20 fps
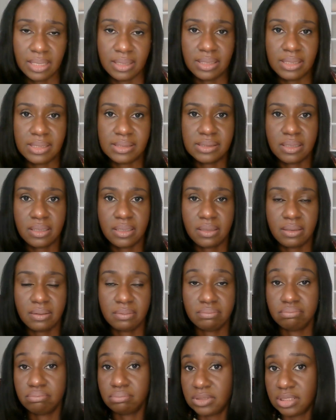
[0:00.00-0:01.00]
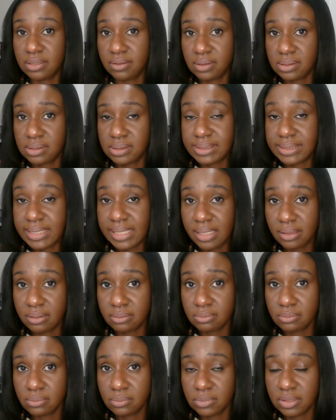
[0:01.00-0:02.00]
These are the
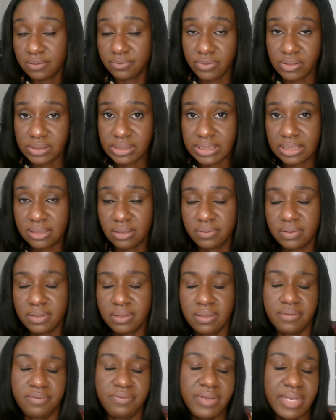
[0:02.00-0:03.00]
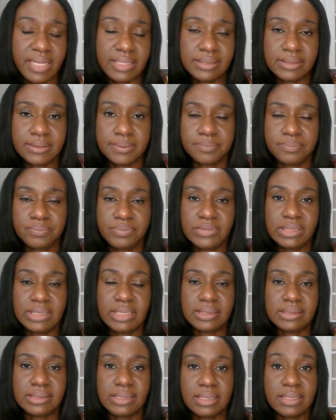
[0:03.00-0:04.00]
skin, the first line of the defense.
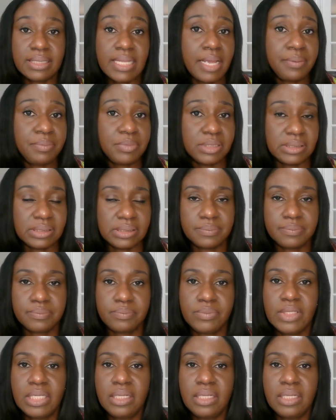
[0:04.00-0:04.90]
There's the thymus,